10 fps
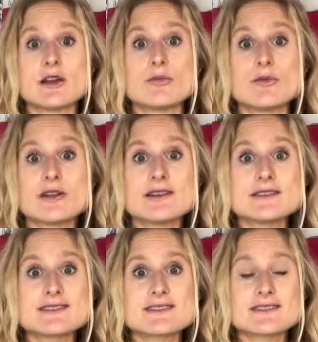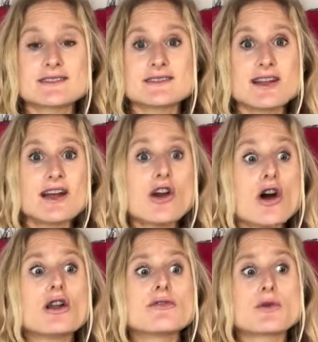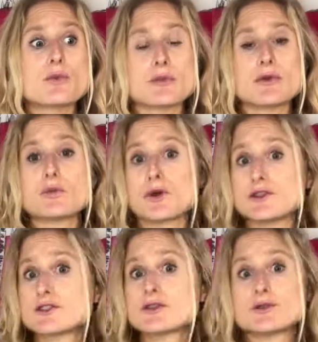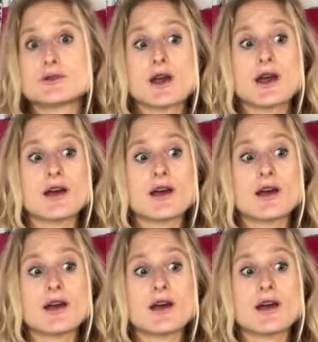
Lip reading: because not all of the women want to